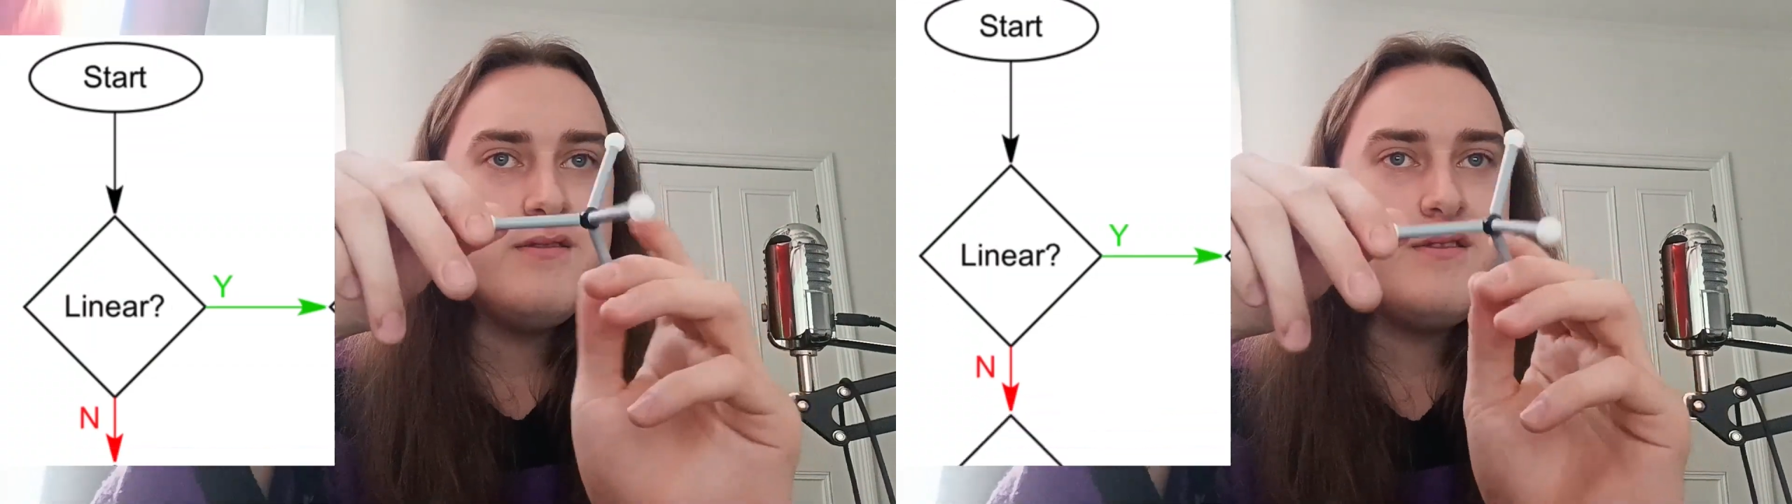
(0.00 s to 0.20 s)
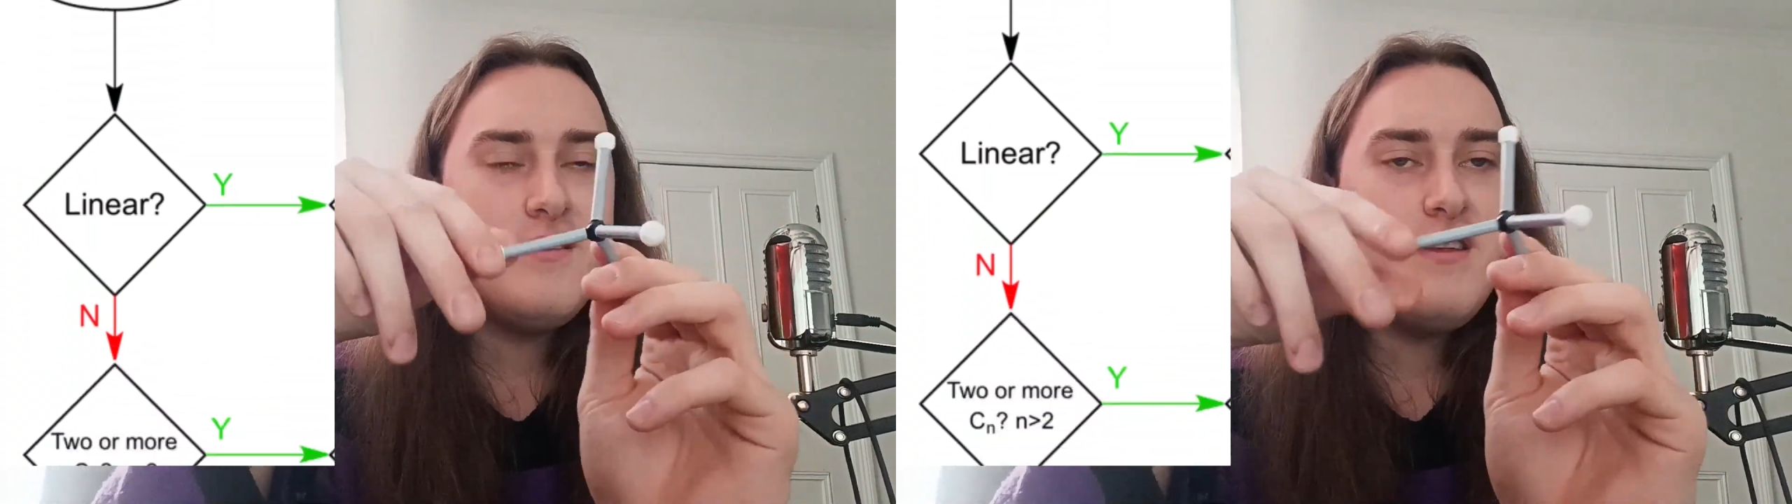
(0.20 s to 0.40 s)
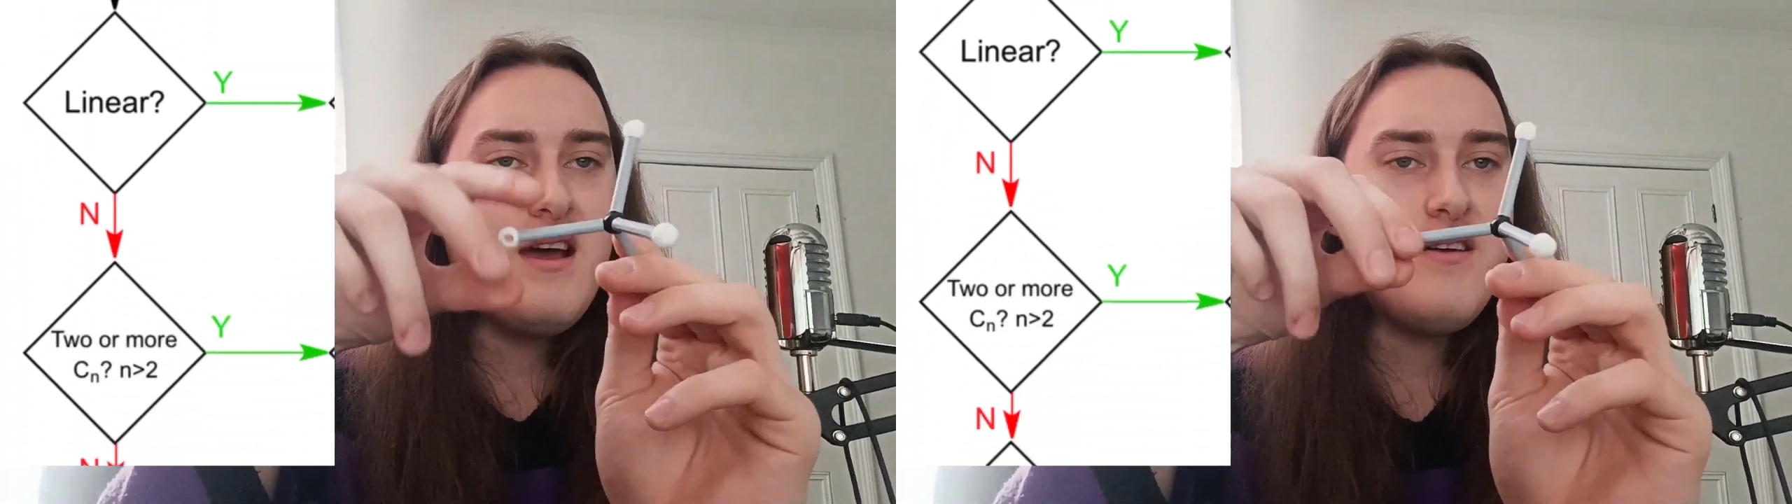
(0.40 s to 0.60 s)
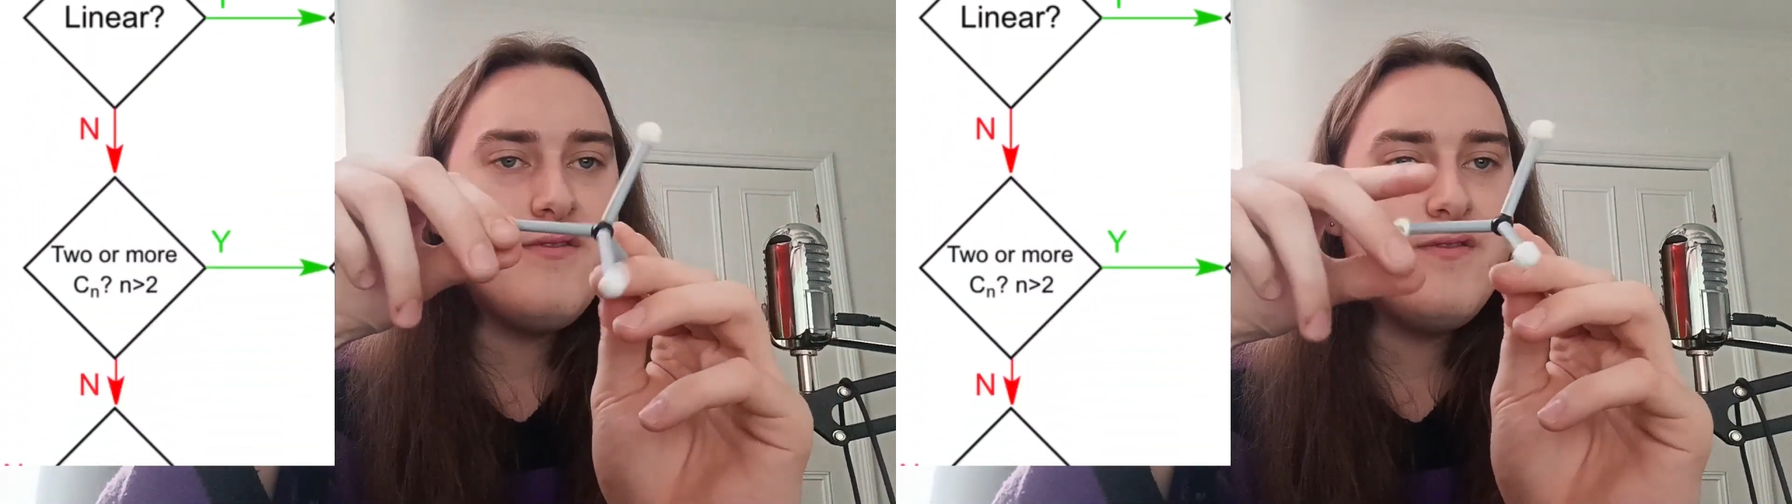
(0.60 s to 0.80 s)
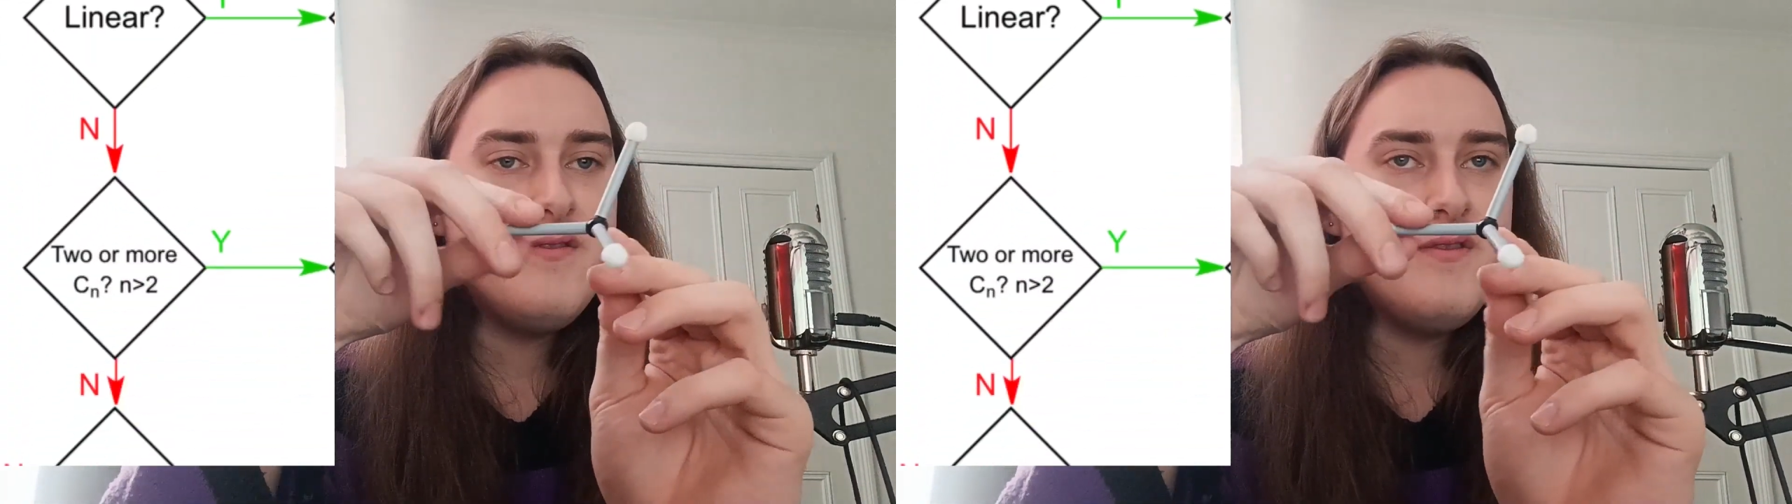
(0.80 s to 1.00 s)
Does it
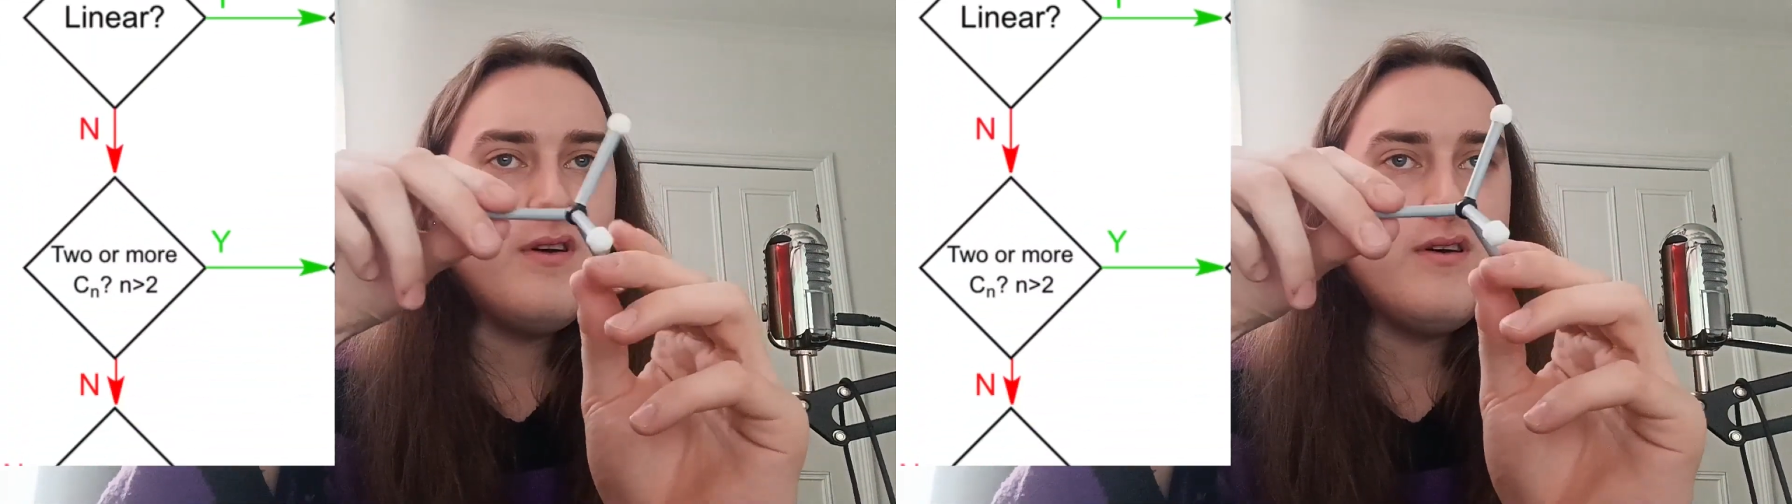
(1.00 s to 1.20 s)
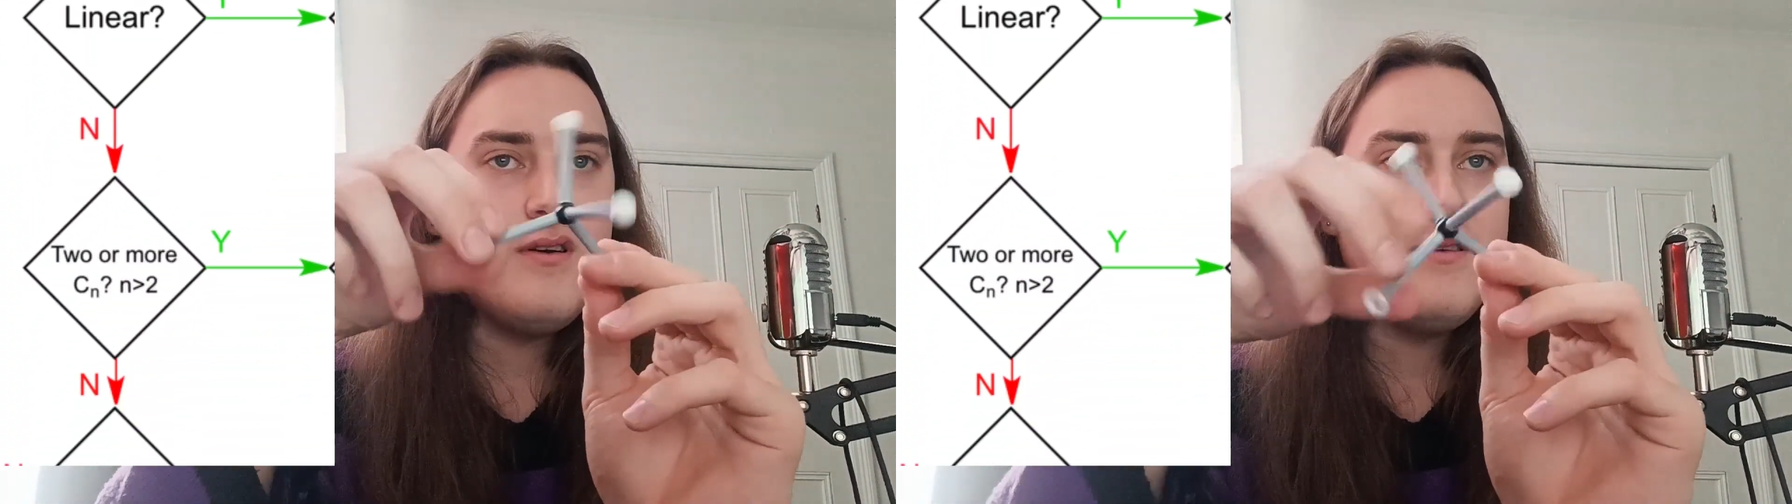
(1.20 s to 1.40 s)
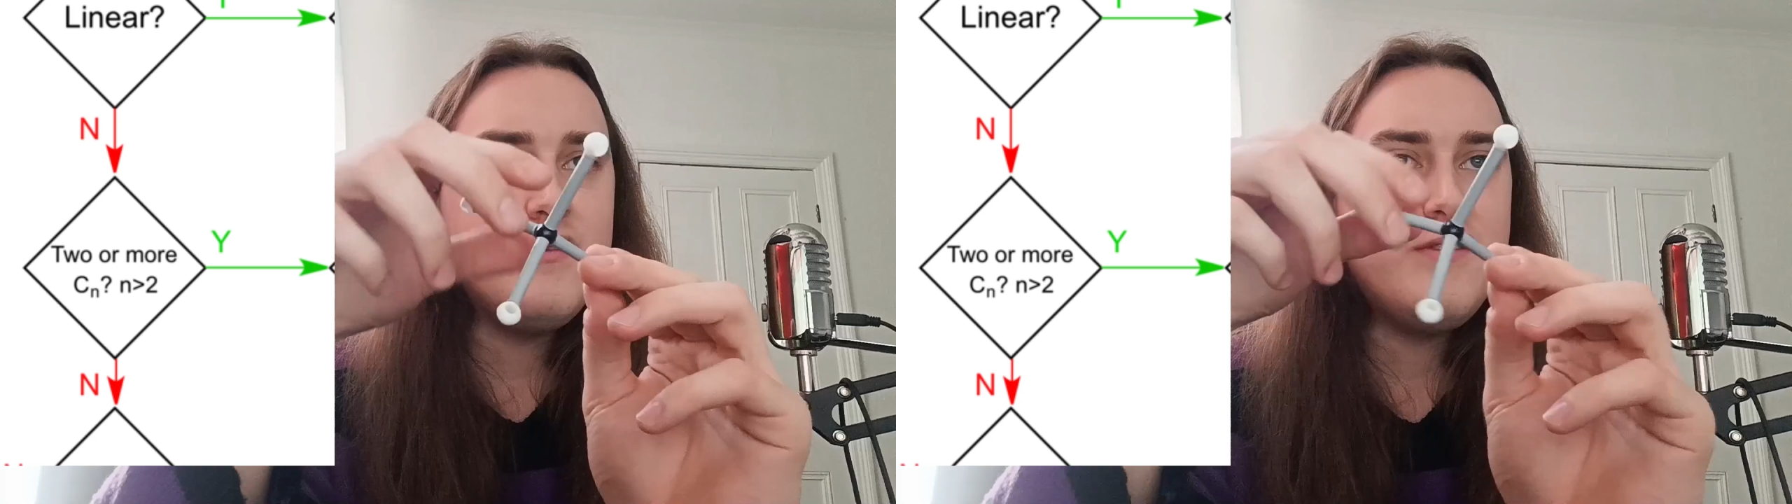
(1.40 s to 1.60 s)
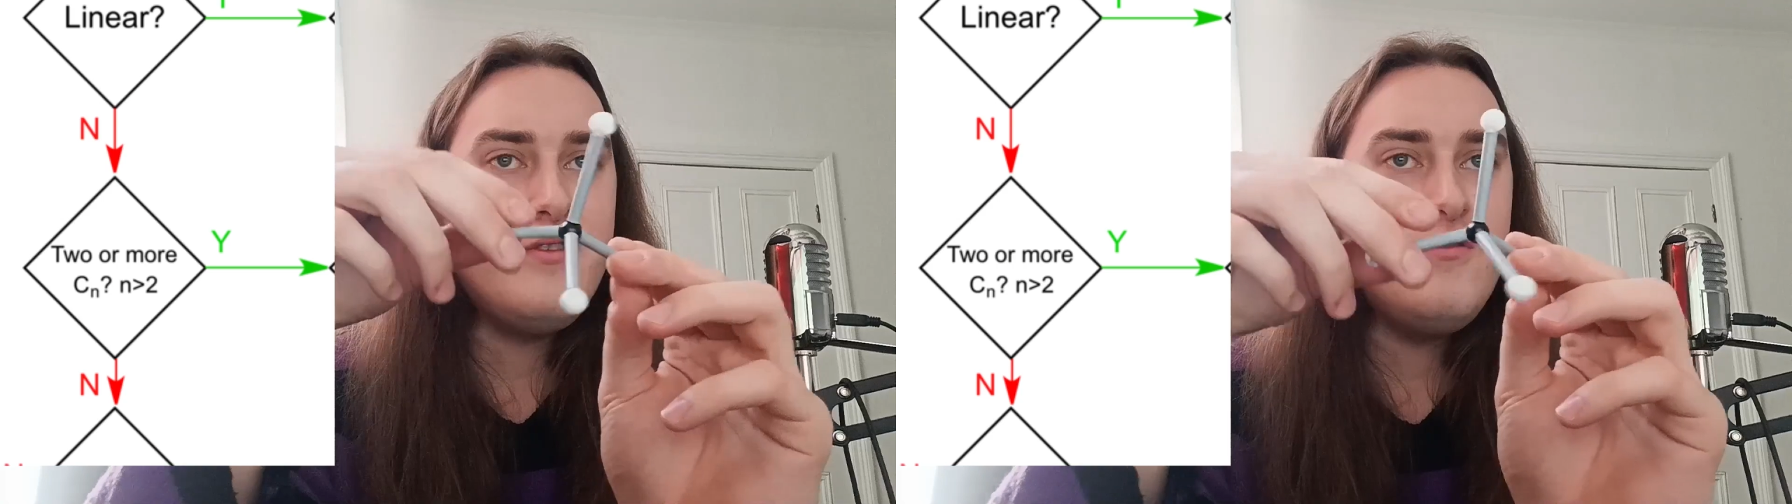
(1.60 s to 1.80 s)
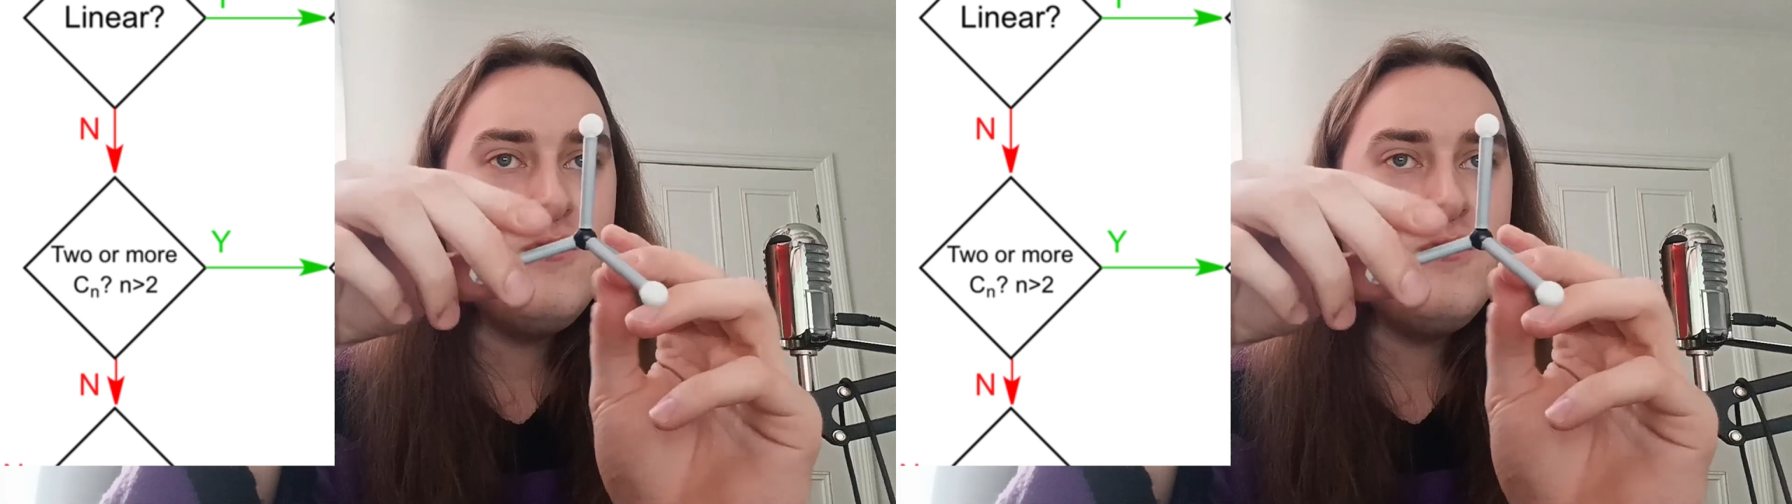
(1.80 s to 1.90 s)
have two